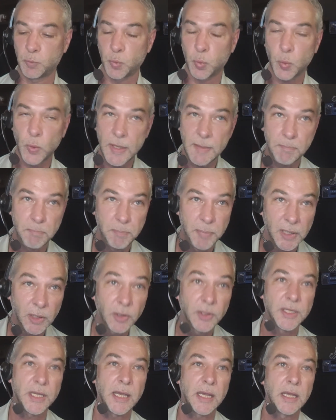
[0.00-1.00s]

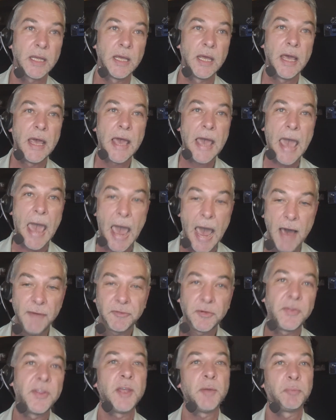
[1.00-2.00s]
rebuilding
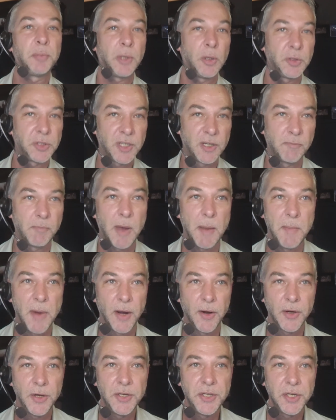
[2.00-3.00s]
after the implosion of my
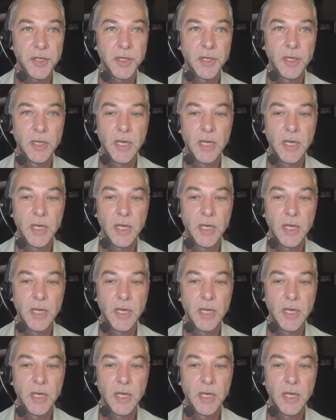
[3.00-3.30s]
marriage.